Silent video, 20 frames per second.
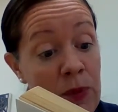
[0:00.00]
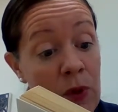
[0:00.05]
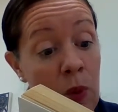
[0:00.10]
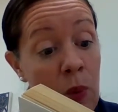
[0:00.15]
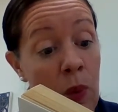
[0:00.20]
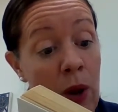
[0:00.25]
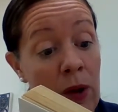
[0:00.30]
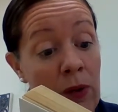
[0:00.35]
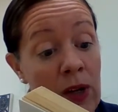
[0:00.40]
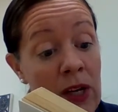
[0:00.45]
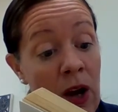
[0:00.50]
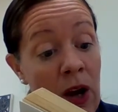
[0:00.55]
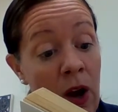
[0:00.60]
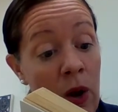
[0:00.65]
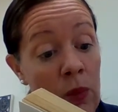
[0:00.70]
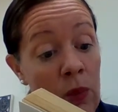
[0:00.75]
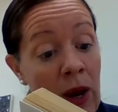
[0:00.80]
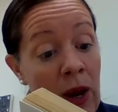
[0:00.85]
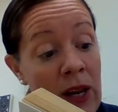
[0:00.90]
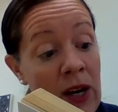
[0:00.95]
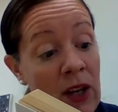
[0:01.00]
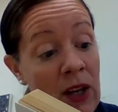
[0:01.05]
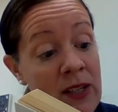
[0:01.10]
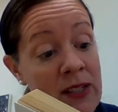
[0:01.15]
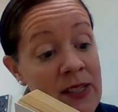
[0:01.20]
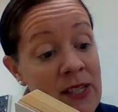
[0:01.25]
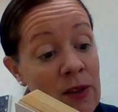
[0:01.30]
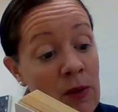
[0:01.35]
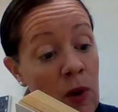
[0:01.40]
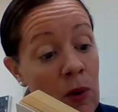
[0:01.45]
You'll worry all right on
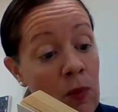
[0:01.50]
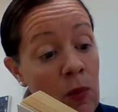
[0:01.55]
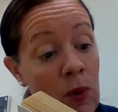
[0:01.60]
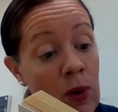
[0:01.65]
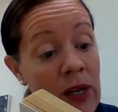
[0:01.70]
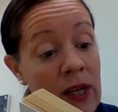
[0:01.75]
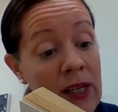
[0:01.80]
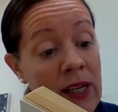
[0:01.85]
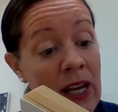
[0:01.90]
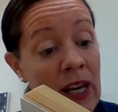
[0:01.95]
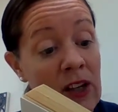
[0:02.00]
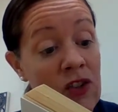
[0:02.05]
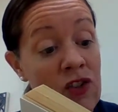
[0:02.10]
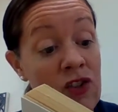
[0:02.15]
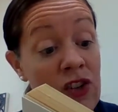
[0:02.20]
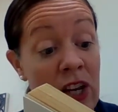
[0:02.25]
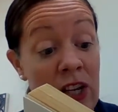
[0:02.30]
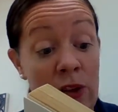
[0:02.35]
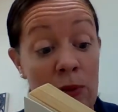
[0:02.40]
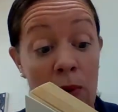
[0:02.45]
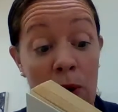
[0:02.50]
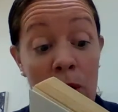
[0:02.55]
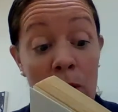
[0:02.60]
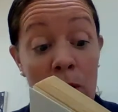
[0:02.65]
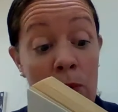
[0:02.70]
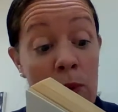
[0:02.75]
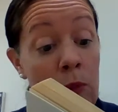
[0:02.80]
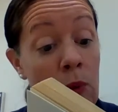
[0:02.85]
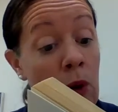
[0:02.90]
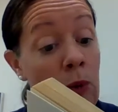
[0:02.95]
a zero morning next January
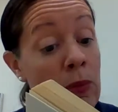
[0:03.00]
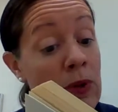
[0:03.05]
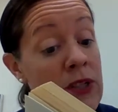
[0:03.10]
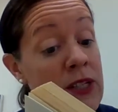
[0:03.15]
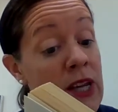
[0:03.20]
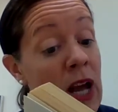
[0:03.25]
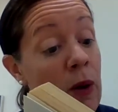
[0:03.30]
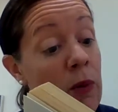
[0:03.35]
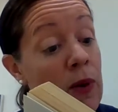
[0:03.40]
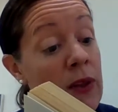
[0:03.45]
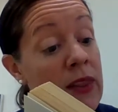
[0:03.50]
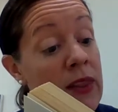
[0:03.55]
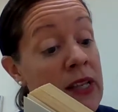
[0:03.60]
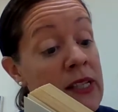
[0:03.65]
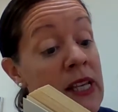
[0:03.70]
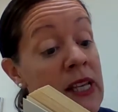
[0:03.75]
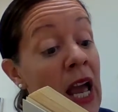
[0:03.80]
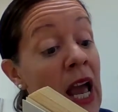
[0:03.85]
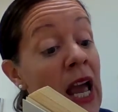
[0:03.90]
when Wilbur's not with us